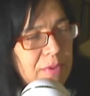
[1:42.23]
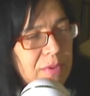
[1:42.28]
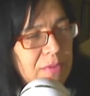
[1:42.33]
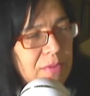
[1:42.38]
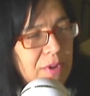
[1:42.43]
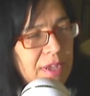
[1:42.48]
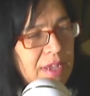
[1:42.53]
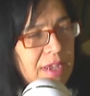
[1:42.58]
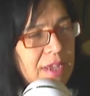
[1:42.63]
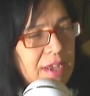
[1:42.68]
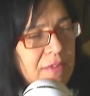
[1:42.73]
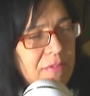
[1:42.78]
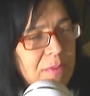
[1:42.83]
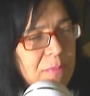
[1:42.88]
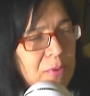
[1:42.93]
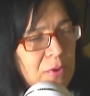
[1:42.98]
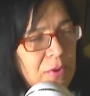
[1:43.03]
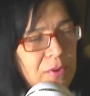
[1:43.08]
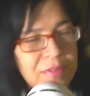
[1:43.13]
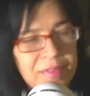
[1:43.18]
every
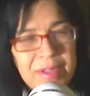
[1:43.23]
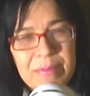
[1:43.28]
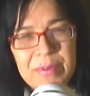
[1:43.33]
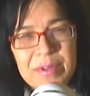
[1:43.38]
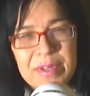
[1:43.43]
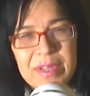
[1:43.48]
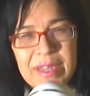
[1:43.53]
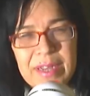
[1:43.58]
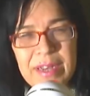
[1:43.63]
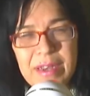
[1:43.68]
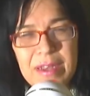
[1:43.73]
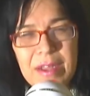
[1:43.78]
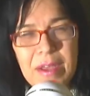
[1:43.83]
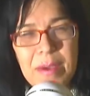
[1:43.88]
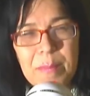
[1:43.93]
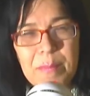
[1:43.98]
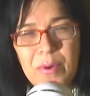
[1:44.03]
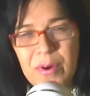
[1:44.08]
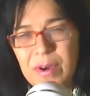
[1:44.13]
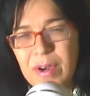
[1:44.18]
birthday would get a
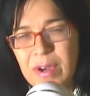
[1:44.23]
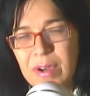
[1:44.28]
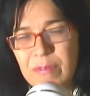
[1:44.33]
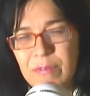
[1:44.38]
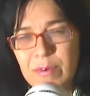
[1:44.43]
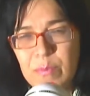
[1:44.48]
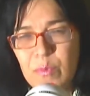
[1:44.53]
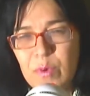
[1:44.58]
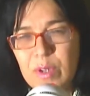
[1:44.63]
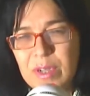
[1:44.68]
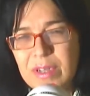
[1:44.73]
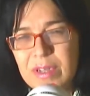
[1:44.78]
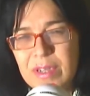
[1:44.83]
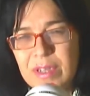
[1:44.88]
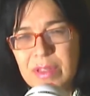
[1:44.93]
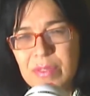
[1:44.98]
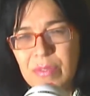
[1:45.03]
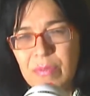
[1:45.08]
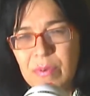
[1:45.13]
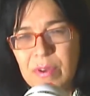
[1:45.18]
number from 1
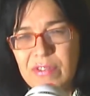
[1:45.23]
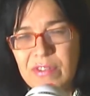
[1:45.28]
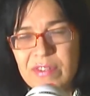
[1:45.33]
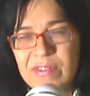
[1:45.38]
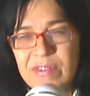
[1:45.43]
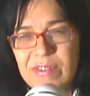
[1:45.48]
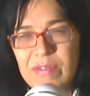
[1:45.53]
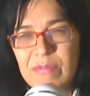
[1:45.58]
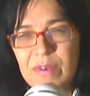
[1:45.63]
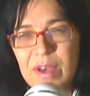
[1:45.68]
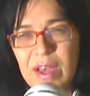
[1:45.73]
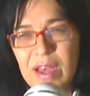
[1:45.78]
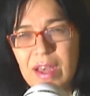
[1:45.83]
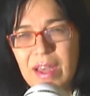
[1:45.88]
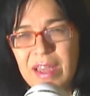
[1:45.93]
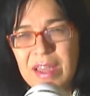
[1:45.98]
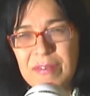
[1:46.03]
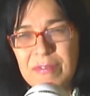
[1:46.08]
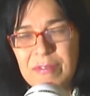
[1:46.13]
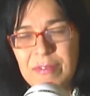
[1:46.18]
to
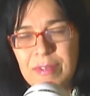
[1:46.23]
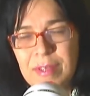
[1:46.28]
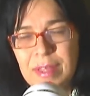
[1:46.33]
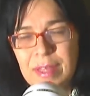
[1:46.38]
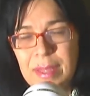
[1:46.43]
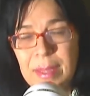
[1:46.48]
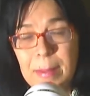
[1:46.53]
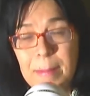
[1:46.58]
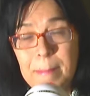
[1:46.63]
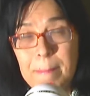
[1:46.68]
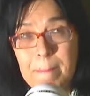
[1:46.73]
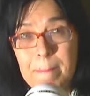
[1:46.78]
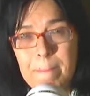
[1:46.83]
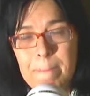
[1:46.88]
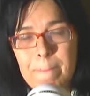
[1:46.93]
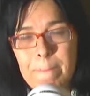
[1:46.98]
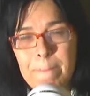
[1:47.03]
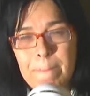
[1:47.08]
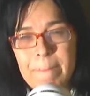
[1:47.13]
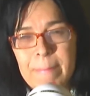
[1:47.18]
365.
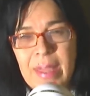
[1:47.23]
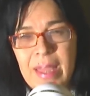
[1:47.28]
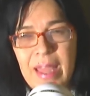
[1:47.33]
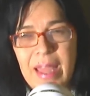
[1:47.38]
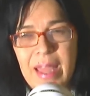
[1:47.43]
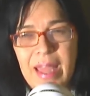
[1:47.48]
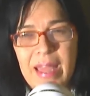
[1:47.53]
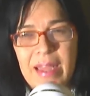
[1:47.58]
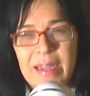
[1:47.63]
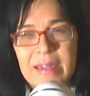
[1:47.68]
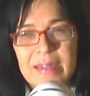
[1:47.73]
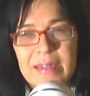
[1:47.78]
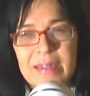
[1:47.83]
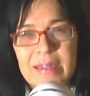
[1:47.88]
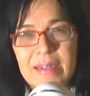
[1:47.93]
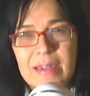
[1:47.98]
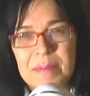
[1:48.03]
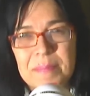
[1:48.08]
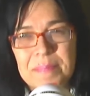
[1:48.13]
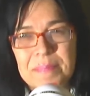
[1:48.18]
And
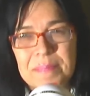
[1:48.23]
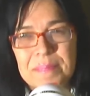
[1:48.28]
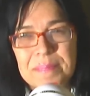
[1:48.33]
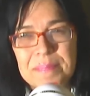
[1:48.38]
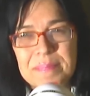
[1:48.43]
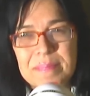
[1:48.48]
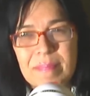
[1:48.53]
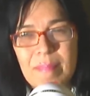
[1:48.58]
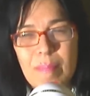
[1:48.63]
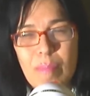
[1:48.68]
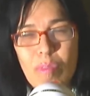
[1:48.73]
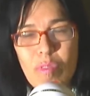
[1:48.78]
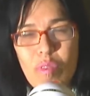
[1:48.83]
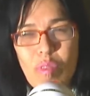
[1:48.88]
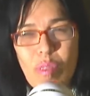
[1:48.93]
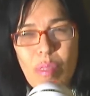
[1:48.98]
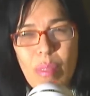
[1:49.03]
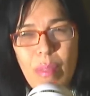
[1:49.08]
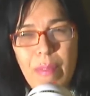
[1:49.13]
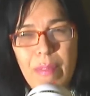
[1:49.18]

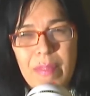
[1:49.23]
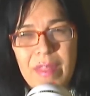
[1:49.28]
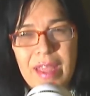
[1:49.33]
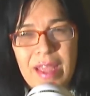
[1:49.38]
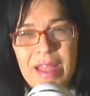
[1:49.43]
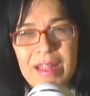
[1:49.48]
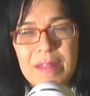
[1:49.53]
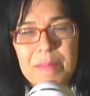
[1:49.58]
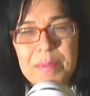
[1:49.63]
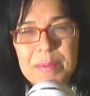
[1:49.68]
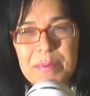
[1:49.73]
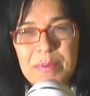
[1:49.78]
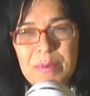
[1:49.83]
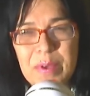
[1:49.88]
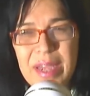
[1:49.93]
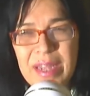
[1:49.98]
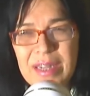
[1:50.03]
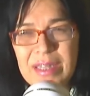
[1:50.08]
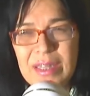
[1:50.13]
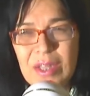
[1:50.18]
the people who
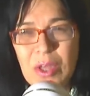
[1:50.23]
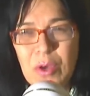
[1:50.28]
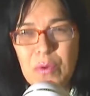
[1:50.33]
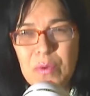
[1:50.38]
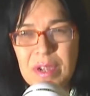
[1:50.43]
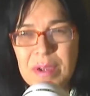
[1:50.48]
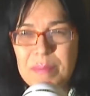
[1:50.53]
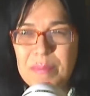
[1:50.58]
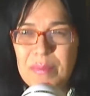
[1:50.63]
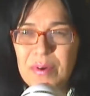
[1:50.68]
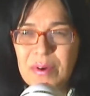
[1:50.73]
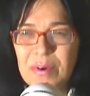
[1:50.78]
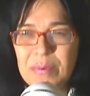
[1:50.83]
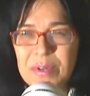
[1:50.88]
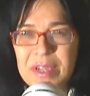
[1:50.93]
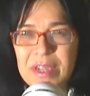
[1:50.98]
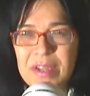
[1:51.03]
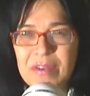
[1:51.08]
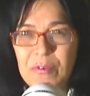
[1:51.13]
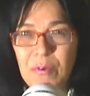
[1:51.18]
had a low number
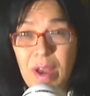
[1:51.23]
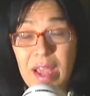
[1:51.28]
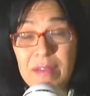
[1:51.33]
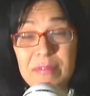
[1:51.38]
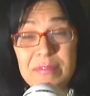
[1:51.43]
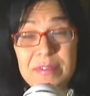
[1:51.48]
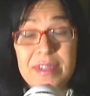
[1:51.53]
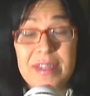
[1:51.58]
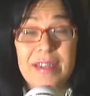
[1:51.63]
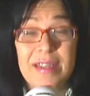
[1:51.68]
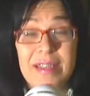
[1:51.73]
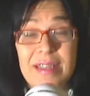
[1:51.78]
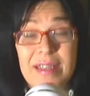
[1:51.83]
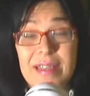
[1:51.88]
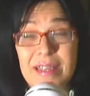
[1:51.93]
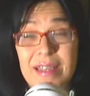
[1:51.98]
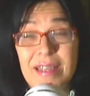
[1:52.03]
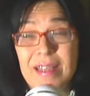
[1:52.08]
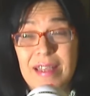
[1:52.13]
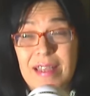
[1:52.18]
would get drafted.
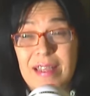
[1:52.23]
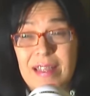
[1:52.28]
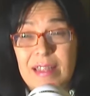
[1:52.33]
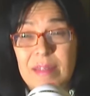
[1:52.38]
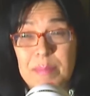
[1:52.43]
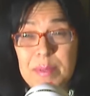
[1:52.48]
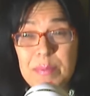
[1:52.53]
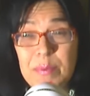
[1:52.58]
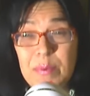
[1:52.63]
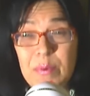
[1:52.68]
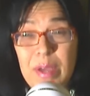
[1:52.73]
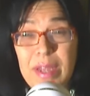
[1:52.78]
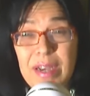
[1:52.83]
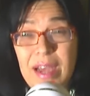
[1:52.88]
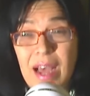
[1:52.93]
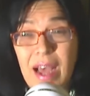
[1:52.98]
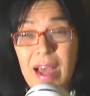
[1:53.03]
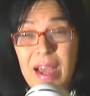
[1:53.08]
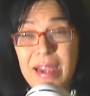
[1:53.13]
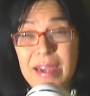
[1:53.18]
The people who had a
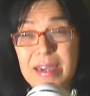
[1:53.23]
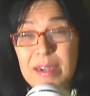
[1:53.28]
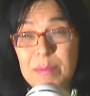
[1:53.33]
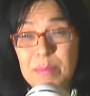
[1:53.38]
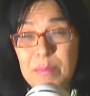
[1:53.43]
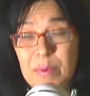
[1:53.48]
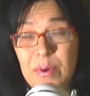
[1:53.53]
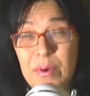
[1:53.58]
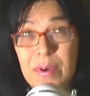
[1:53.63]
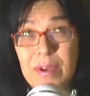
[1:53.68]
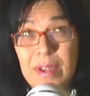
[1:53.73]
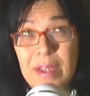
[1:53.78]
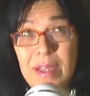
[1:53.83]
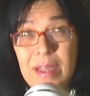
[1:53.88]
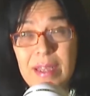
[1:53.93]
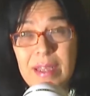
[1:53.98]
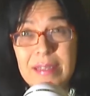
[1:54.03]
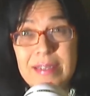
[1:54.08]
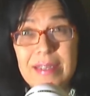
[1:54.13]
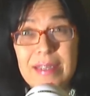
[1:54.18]
high number
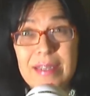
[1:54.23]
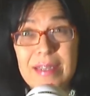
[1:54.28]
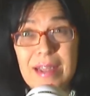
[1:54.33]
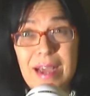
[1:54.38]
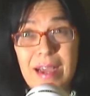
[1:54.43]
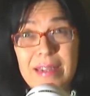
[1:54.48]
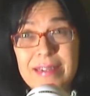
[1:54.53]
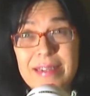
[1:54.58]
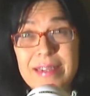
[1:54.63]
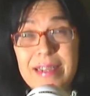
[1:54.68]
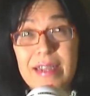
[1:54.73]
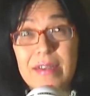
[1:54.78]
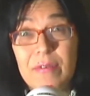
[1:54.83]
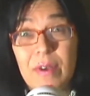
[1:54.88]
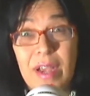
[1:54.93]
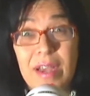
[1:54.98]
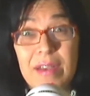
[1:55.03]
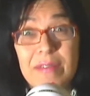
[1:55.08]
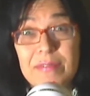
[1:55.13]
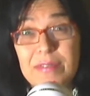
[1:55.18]
did not get
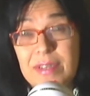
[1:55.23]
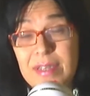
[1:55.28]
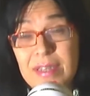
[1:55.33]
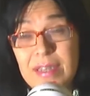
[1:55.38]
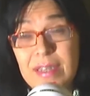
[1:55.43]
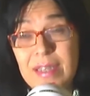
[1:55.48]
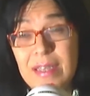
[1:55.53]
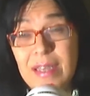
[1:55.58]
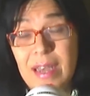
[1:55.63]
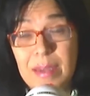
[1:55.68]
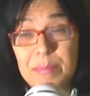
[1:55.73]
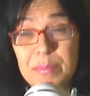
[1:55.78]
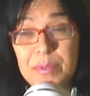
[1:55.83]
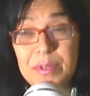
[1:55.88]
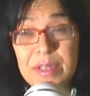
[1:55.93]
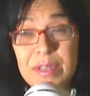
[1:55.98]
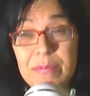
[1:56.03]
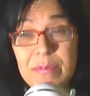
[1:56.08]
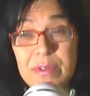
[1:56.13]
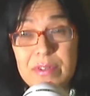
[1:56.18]
drafted, I
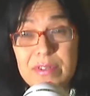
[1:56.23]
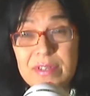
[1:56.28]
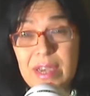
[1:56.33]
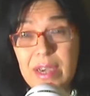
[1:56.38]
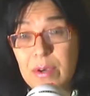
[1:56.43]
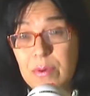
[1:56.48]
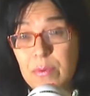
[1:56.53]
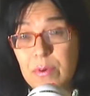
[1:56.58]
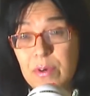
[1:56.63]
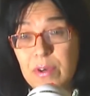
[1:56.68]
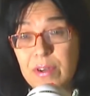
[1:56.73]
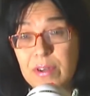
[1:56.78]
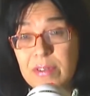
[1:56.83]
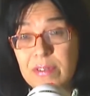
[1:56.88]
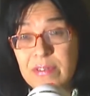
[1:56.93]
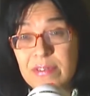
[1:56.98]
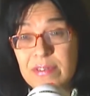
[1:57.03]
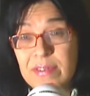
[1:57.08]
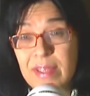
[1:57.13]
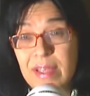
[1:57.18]
believe was how it
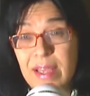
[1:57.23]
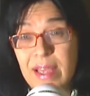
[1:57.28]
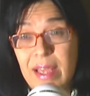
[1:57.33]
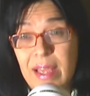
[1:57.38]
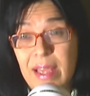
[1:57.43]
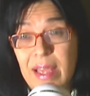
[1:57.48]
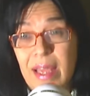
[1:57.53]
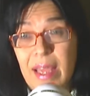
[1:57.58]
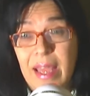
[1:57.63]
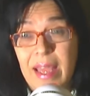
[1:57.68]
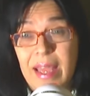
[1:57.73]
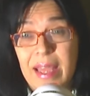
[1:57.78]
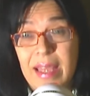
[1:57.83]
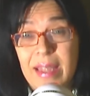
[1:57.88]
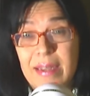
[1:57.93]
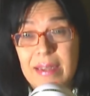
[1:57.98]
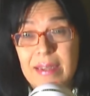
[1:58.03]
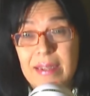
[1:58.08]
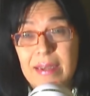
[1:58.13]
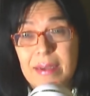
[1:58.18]
works. And